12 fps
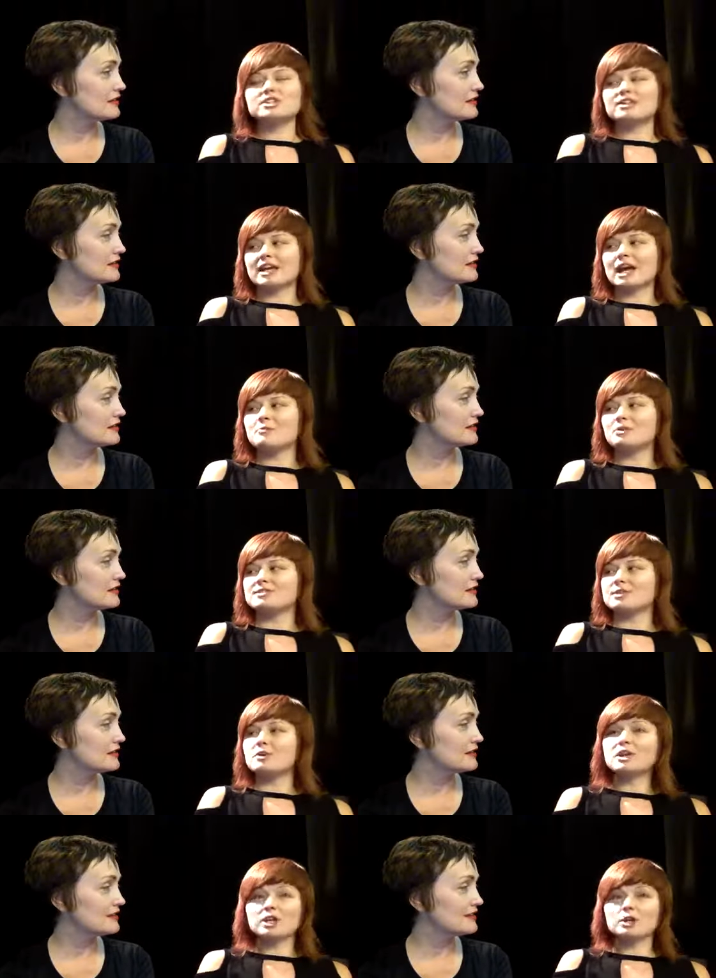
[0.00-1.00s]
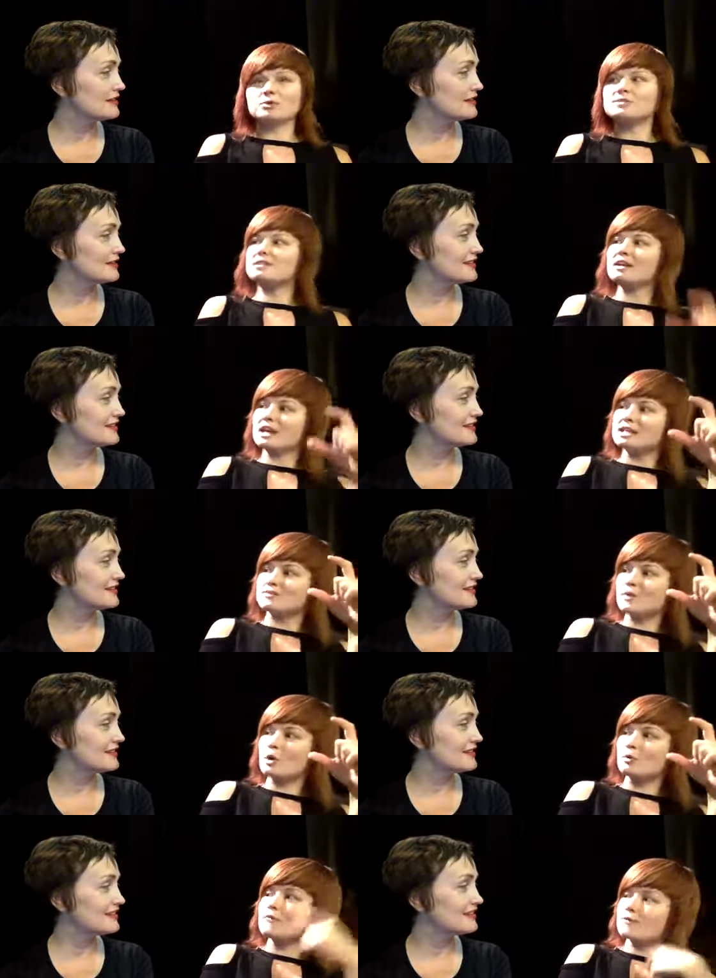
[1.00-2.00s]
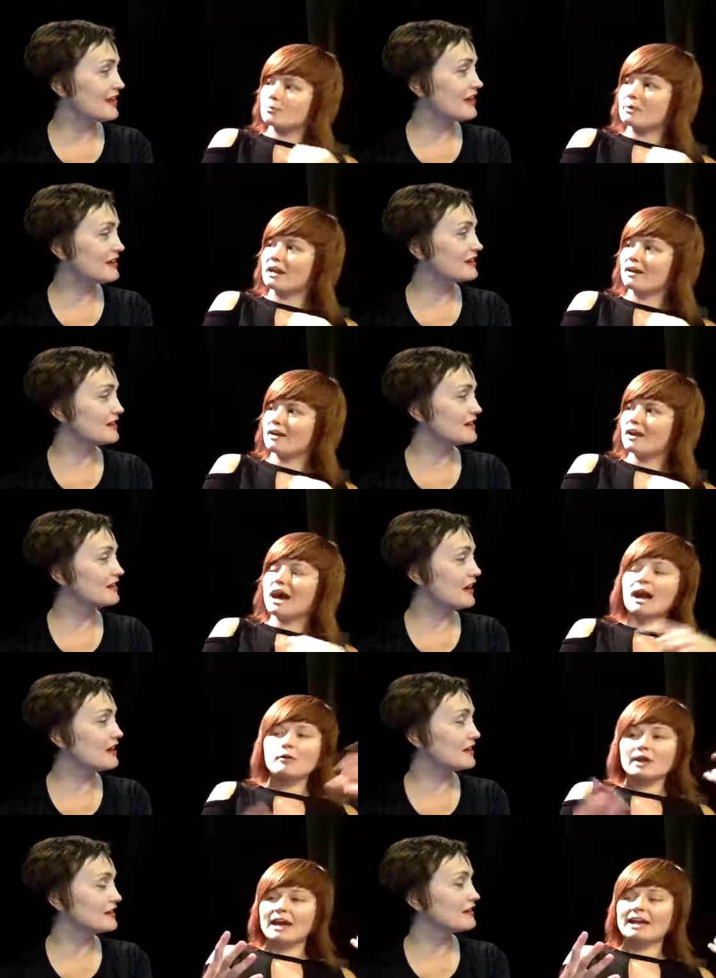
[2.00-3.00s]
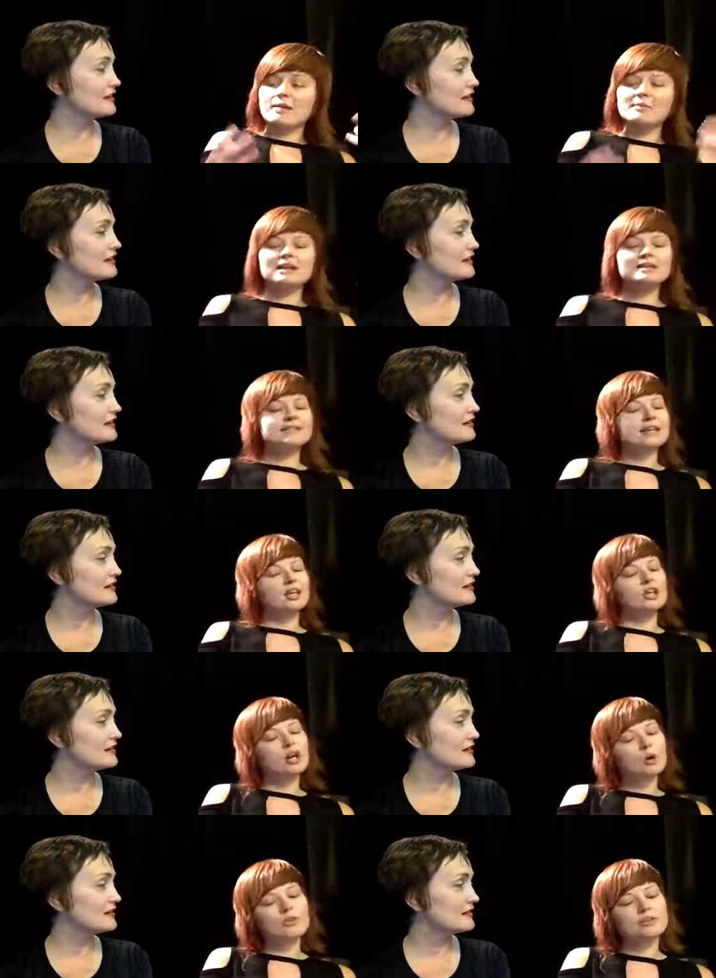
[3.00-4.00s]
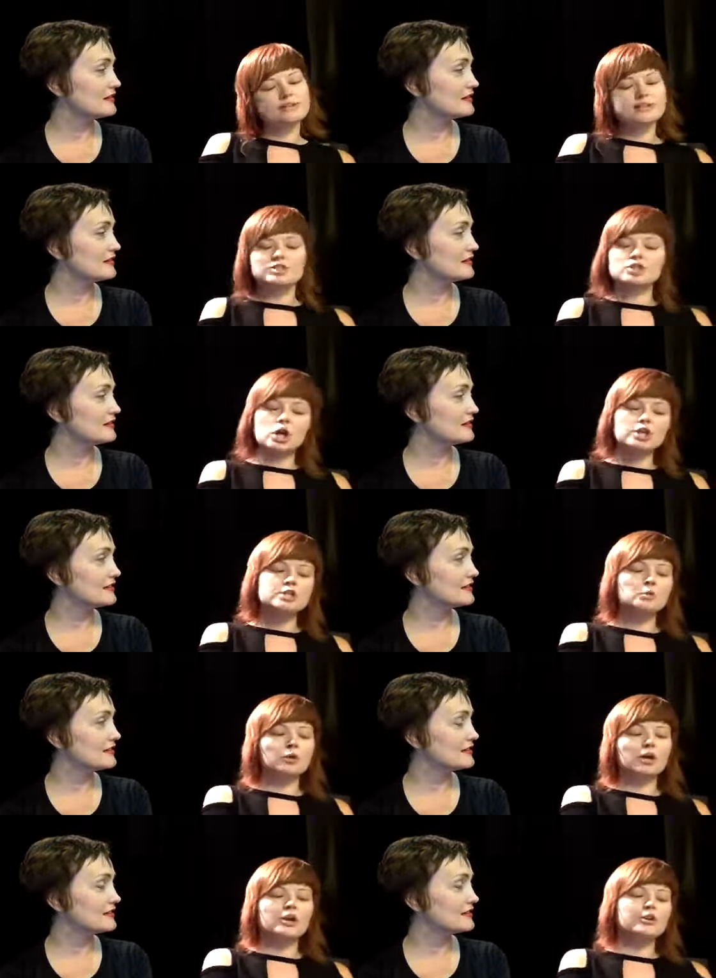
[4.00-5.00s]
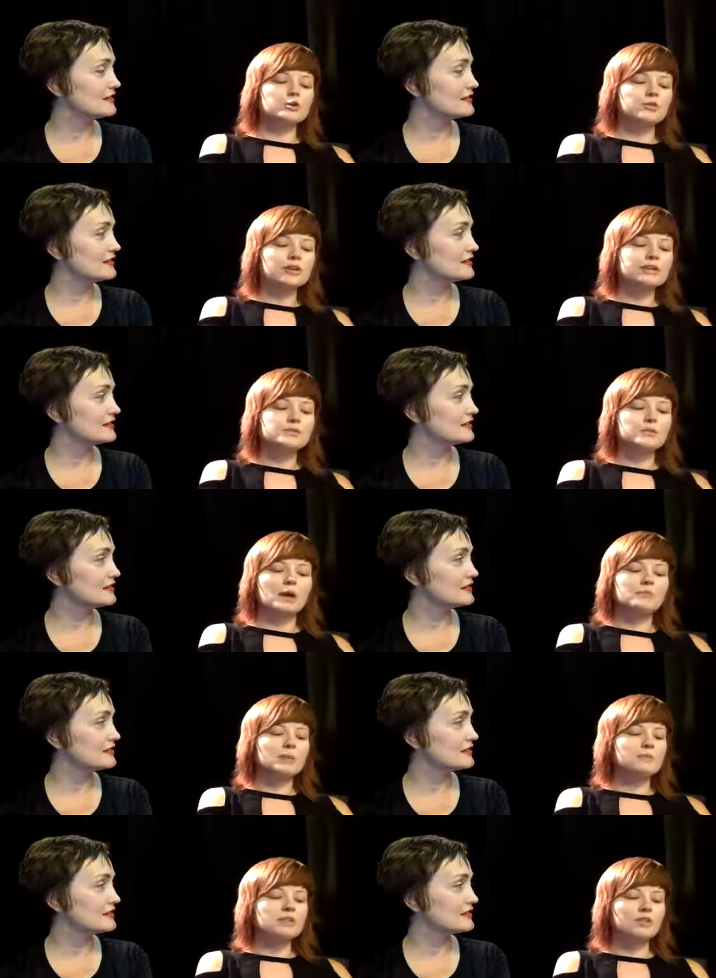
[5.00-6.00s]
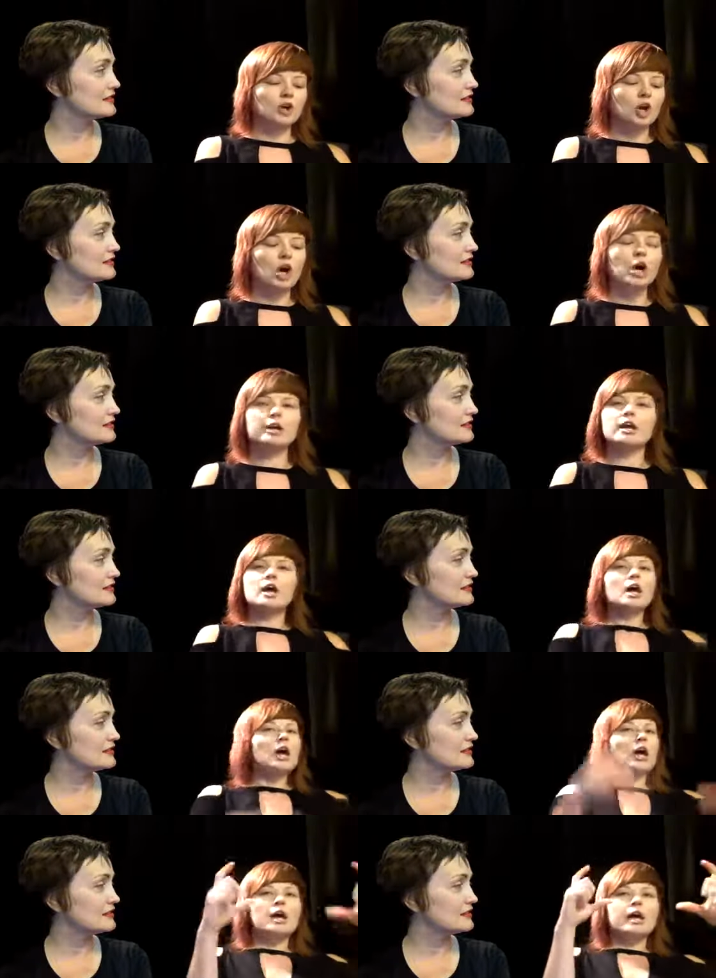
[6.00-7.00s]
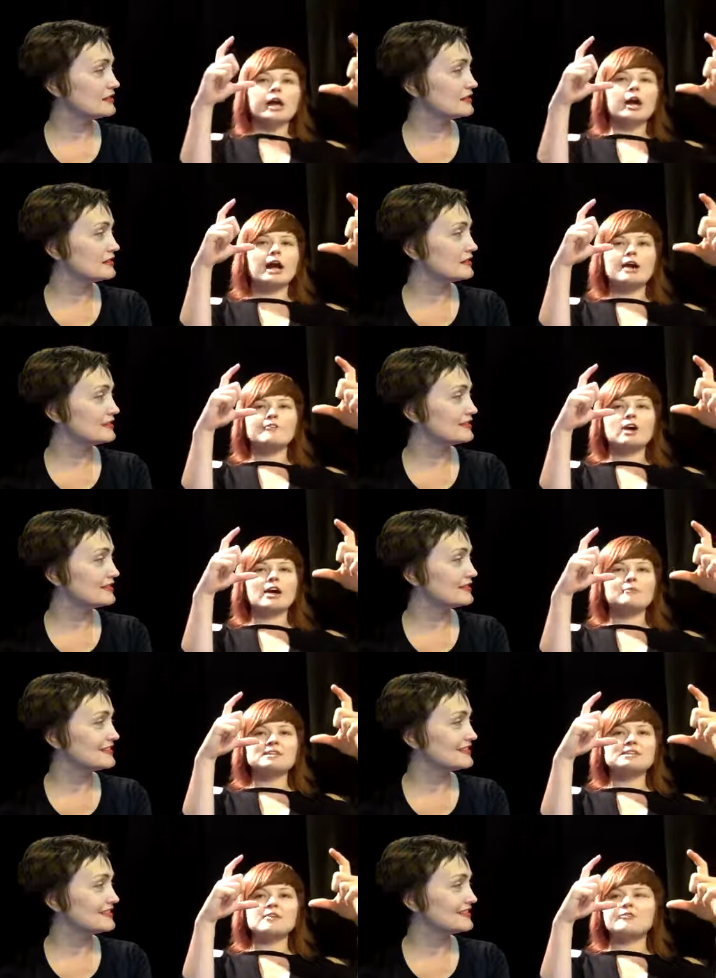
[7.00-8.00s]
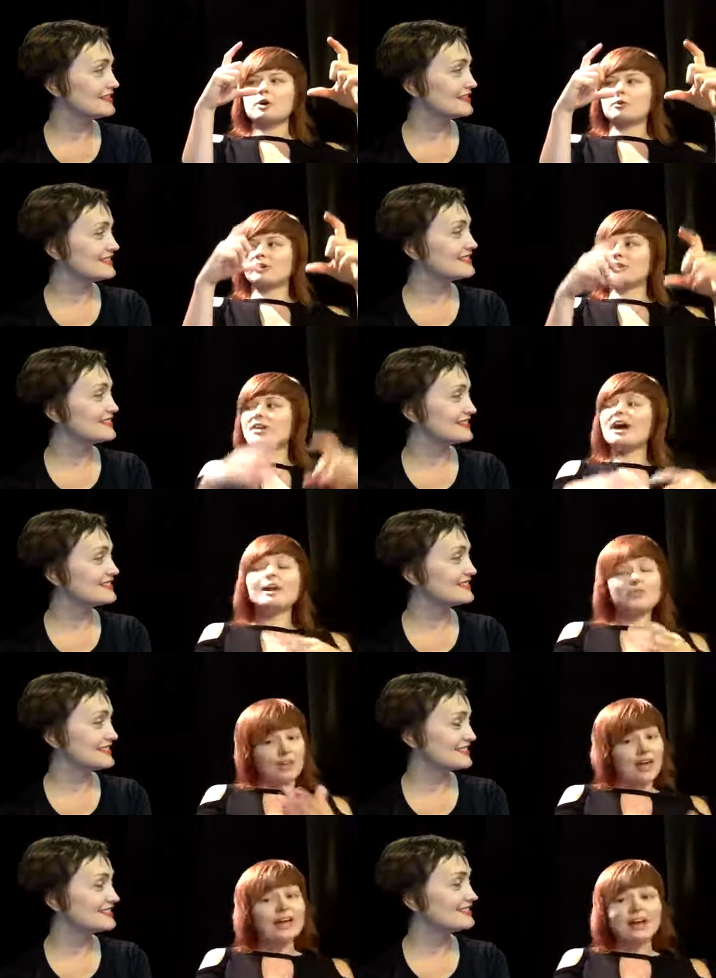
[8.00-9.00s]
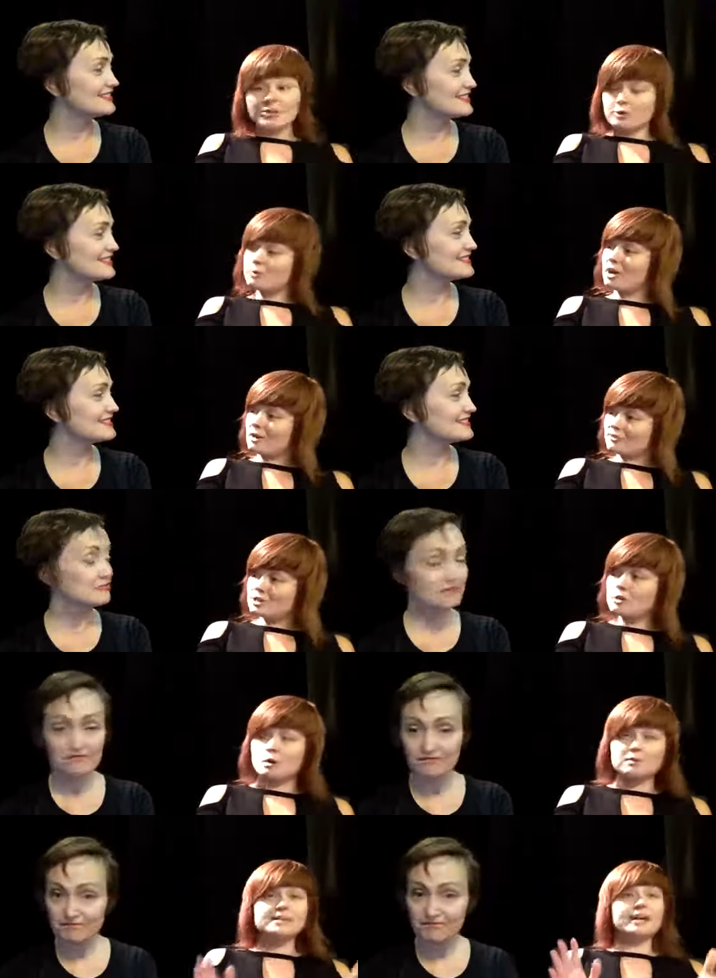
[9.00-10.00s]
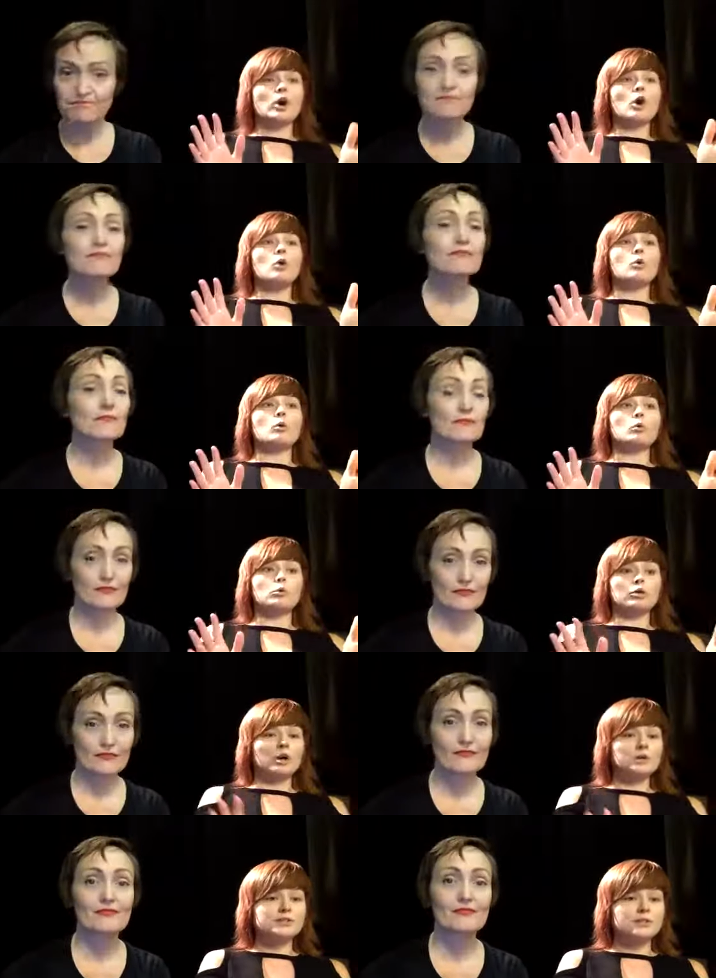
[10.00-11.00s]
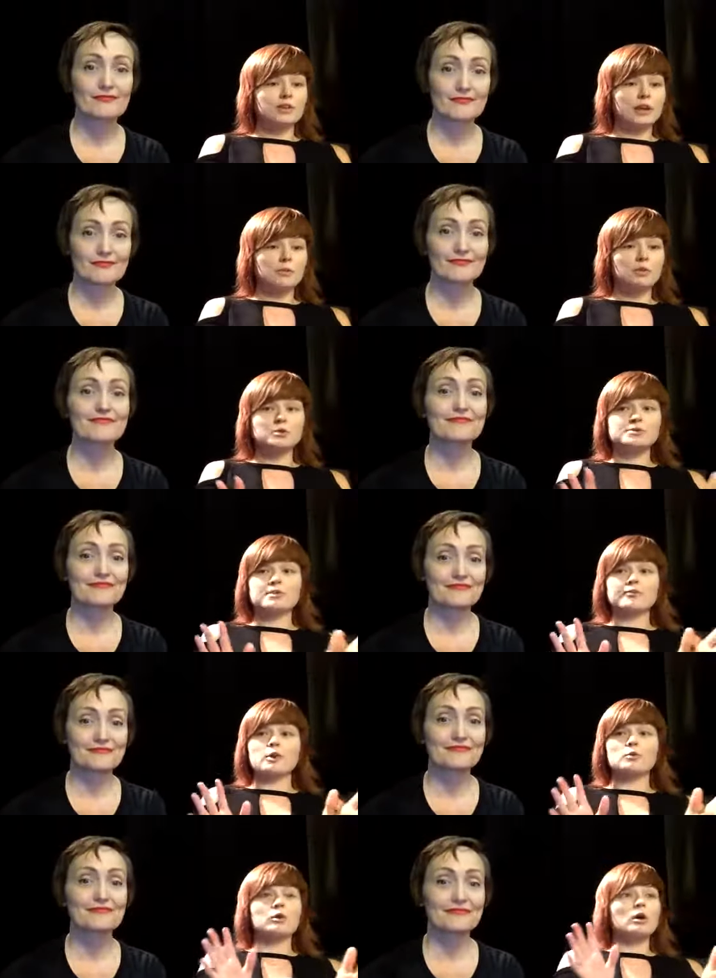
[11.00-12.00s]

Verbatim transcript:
Speaker 1: the camera so he used his phone for yeah. me yeah. I, I came in. He's like, you know, this is charging. We got to do this. I'm emptying the card. Here, I have, I have my cell phone. That that kind of threw me off too. I was like, oh, we're not using the camera. We're using the phone.